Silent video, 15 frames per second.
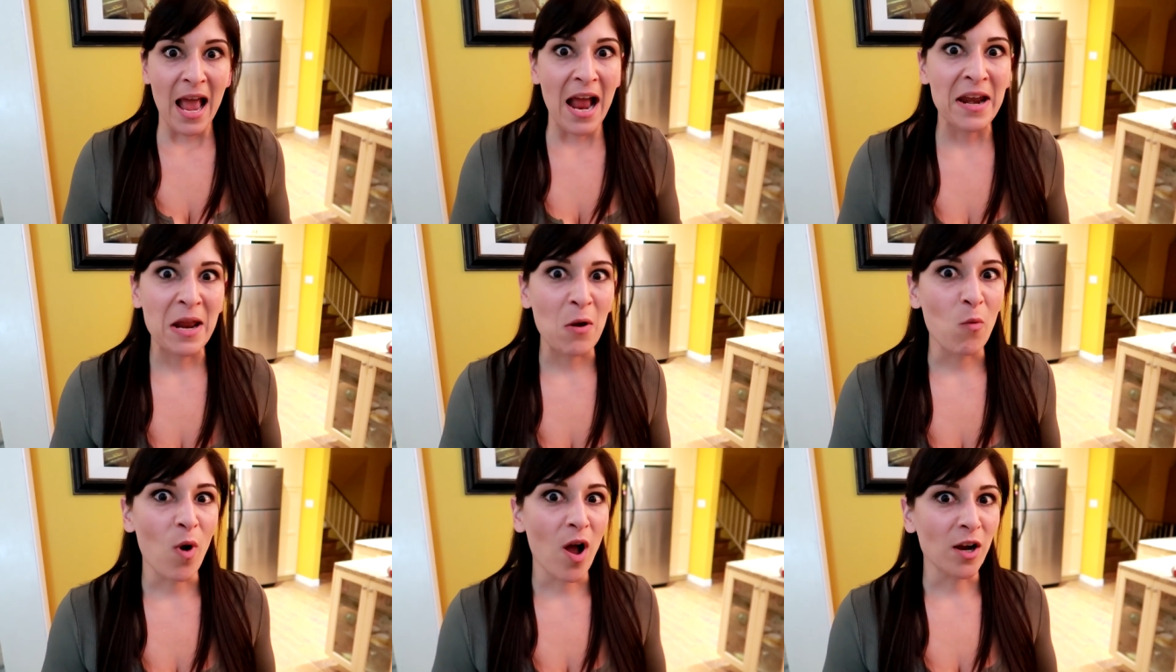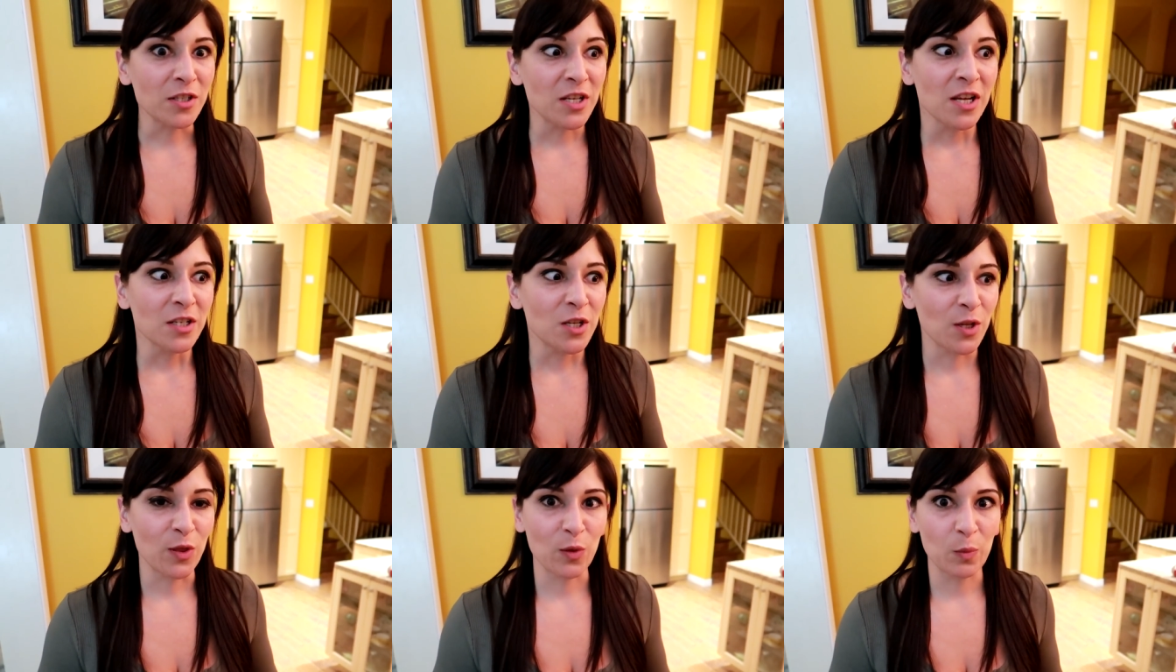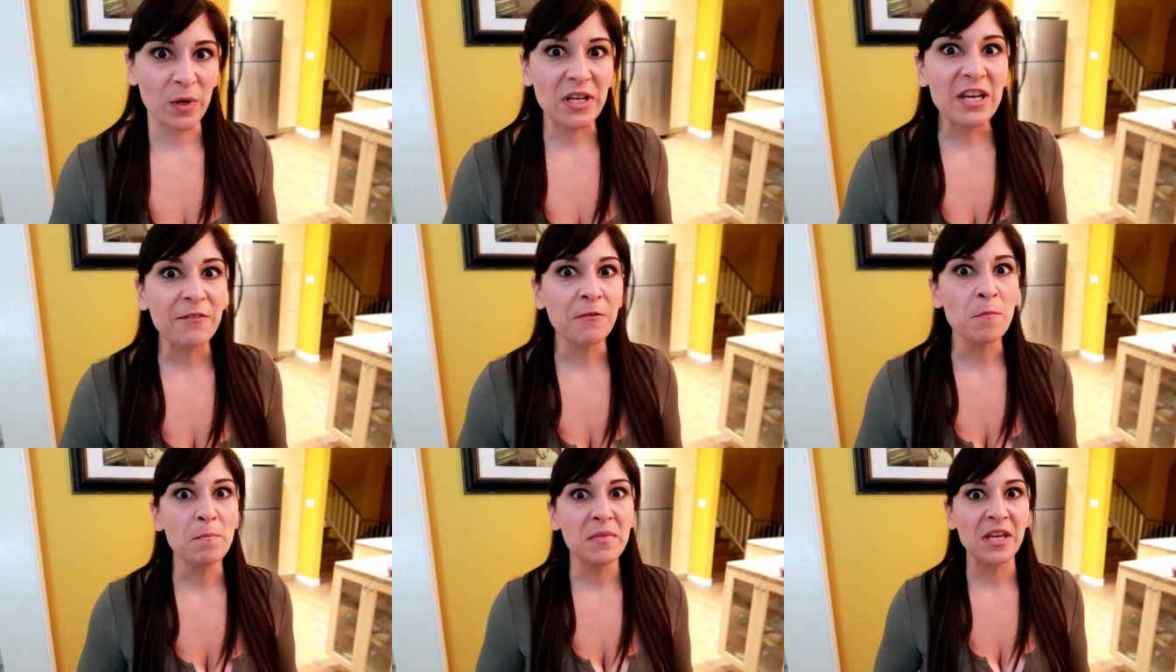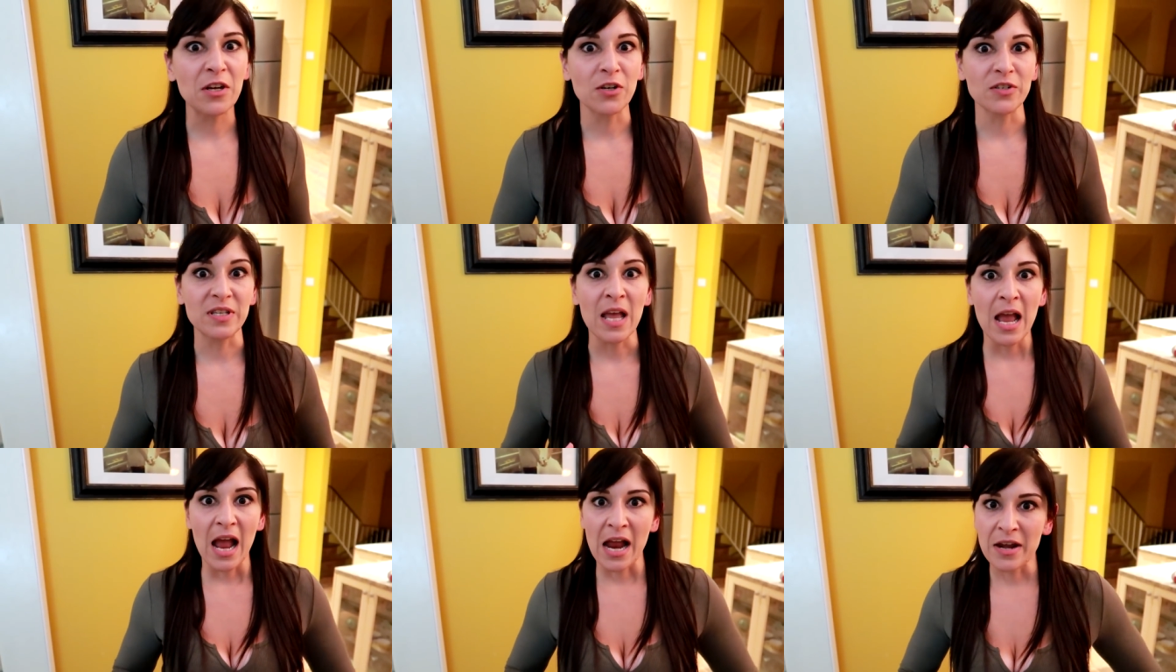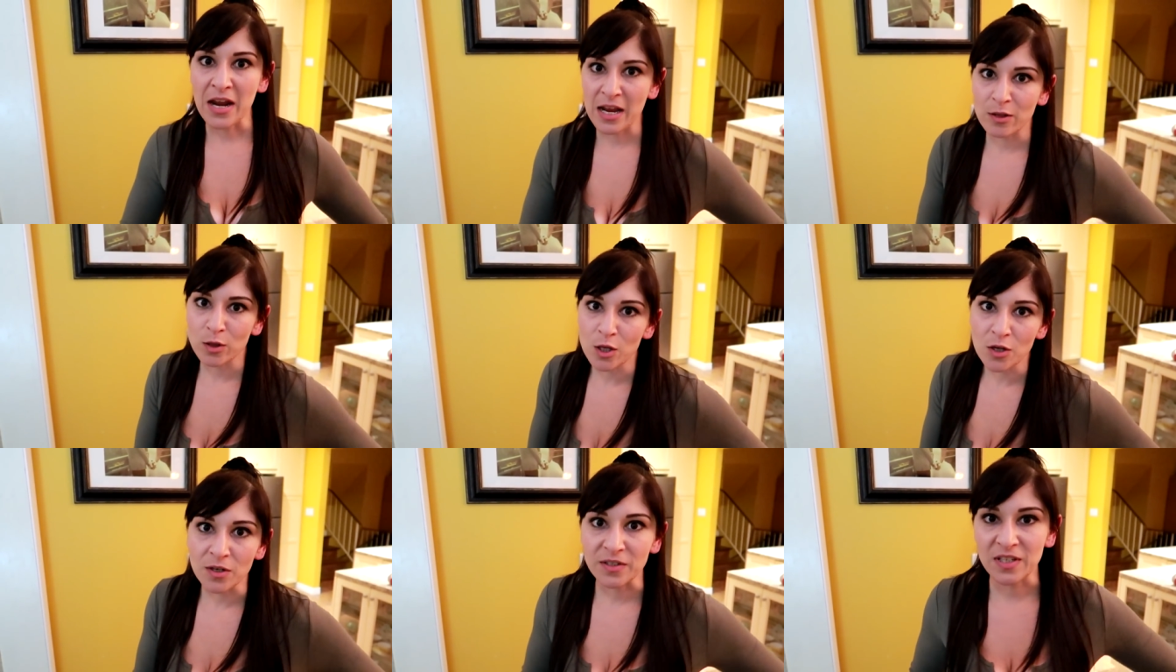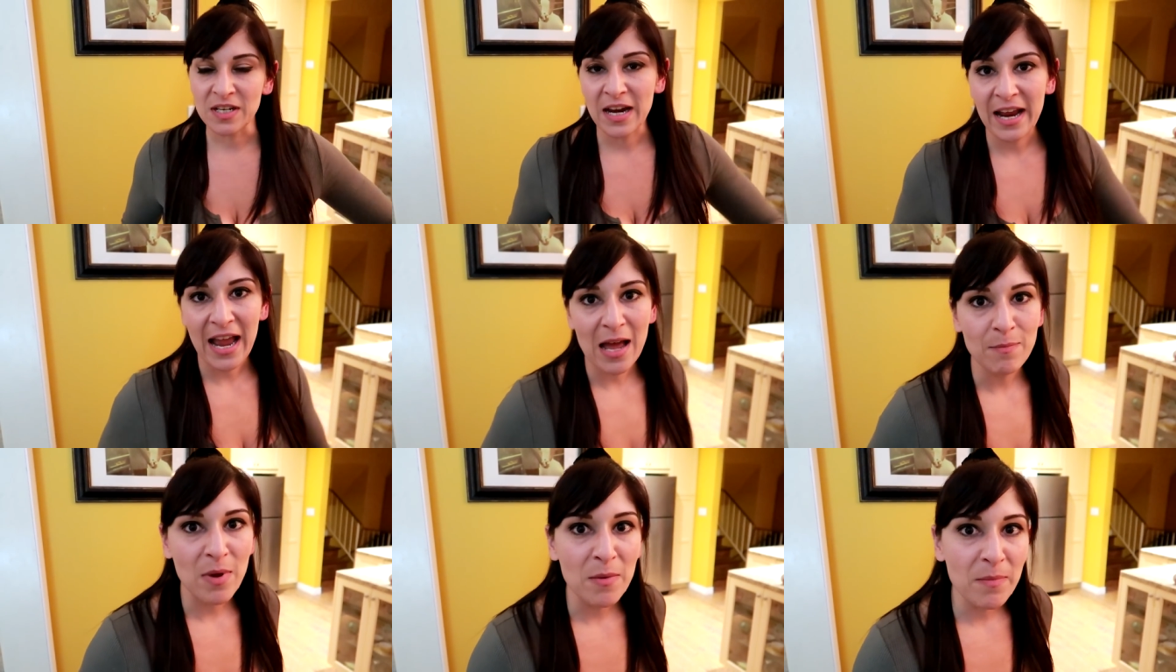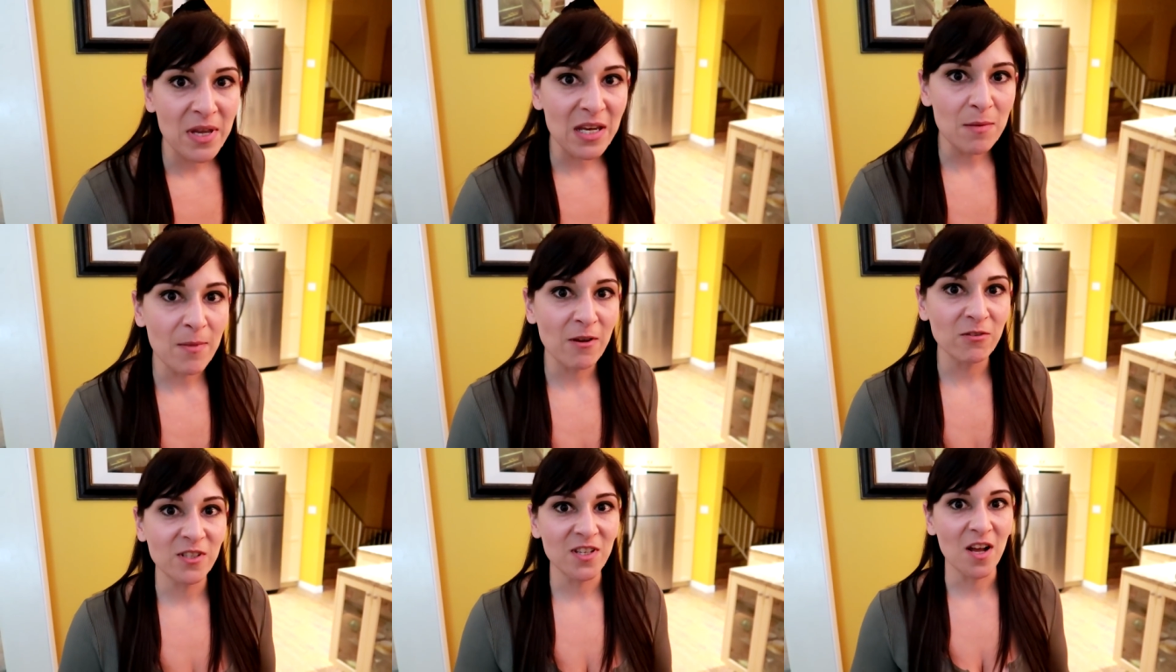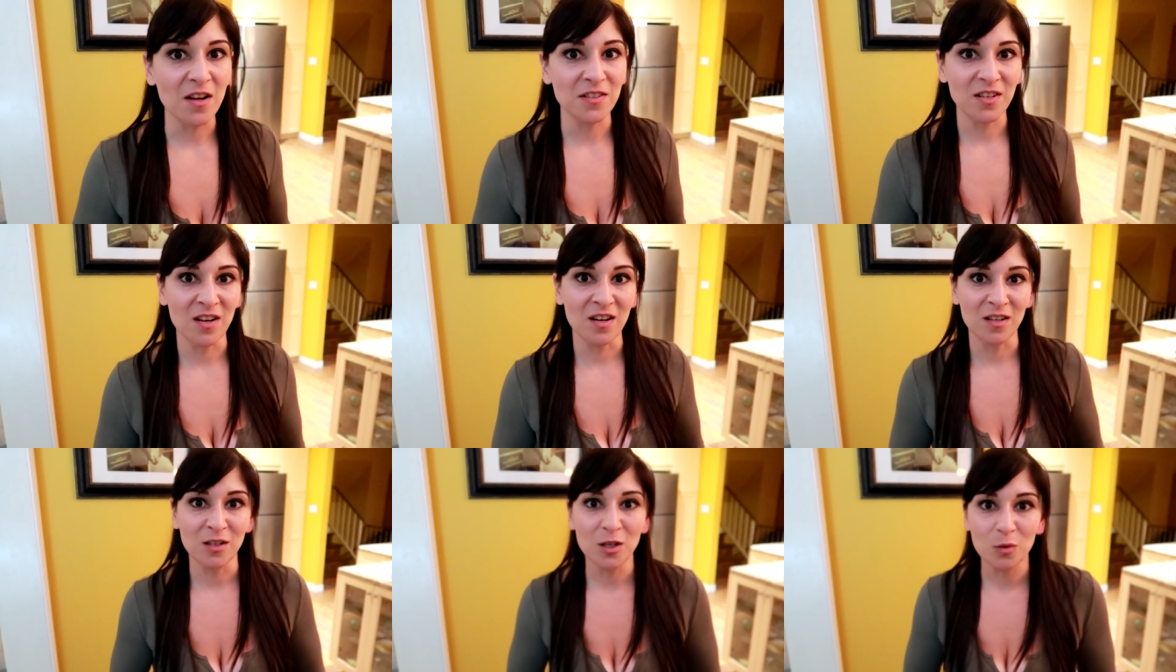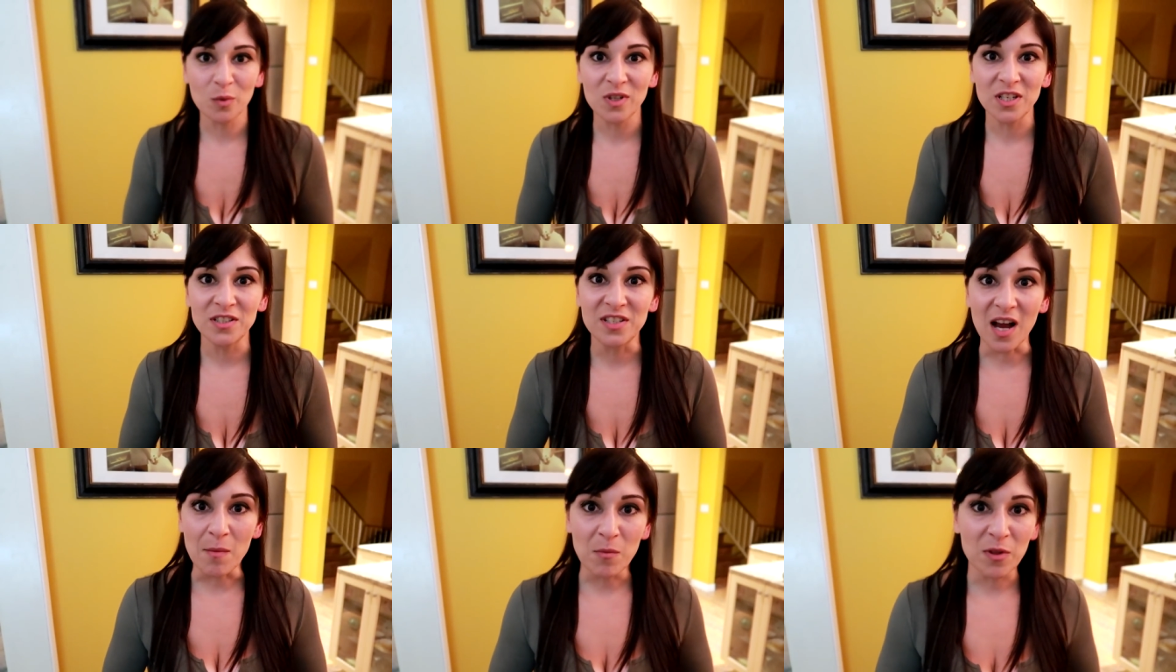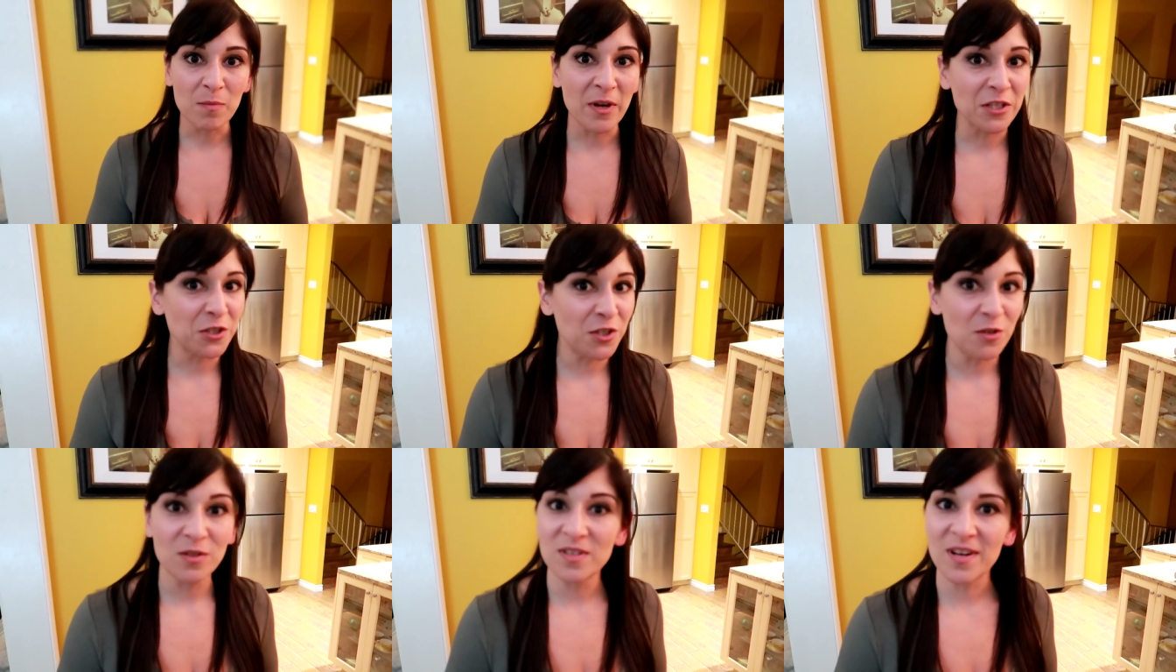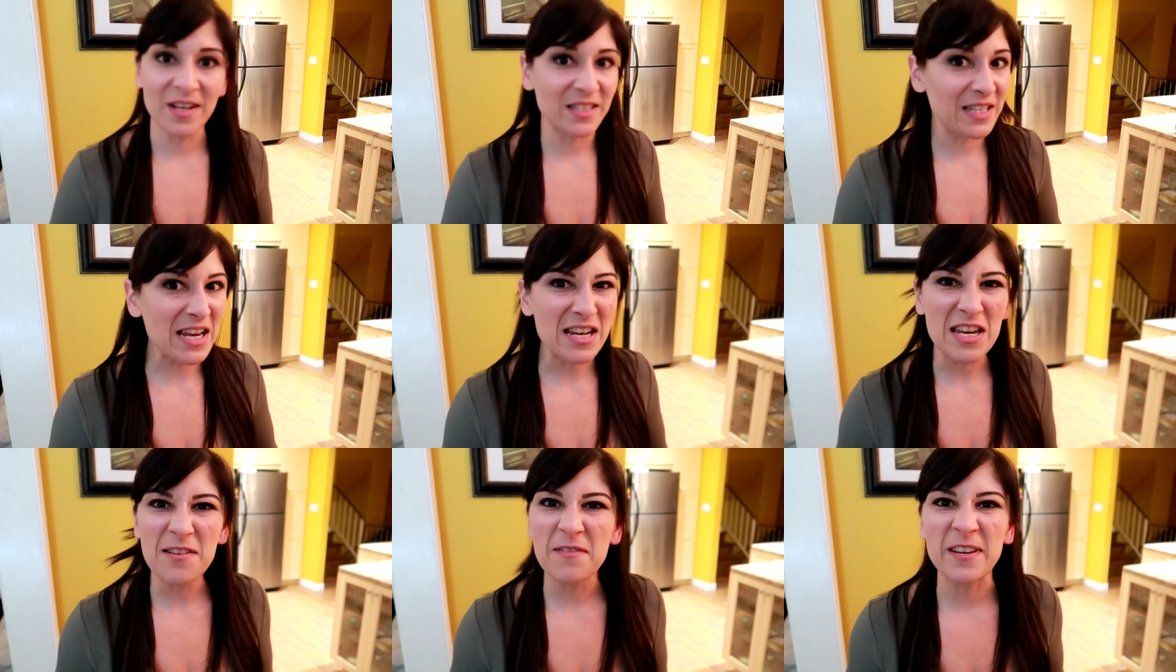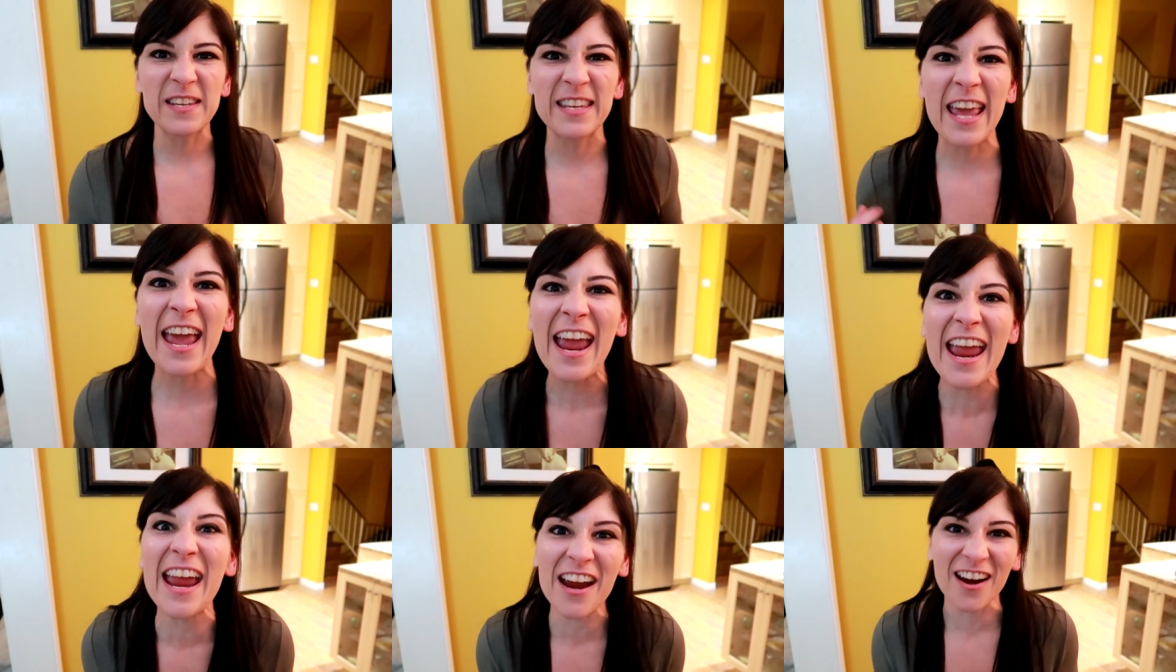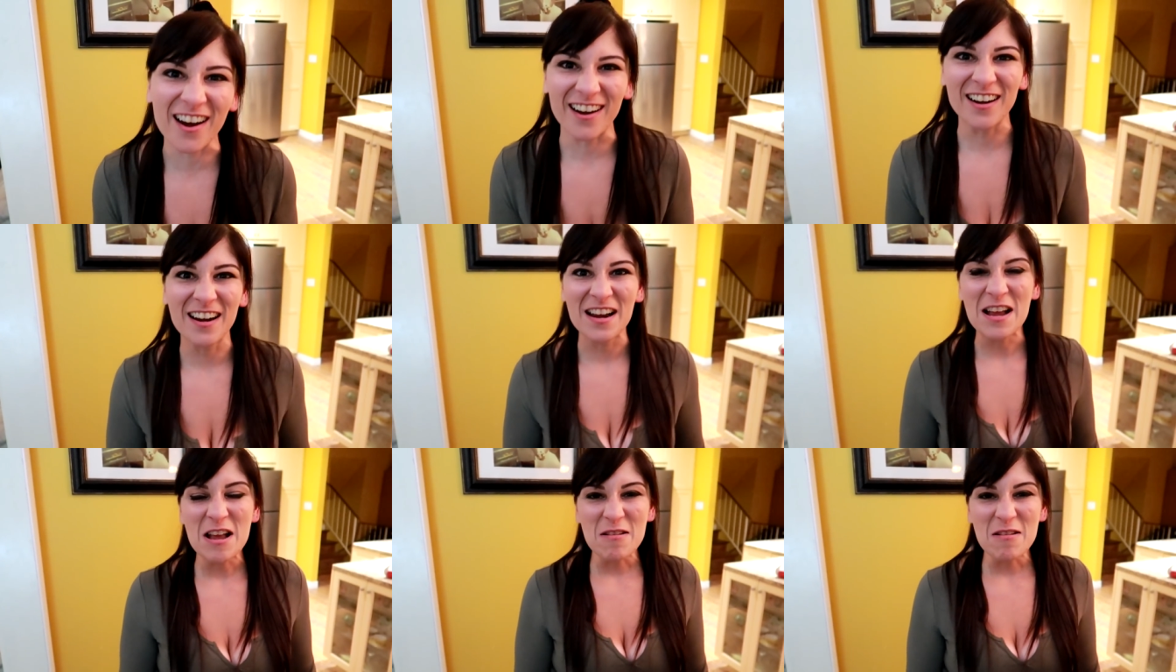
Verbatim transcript: and I walked to three different mirrors, and I looked, and I had my Minnie Mouse socks on and looked really dumb with my shoes, and I didn't even care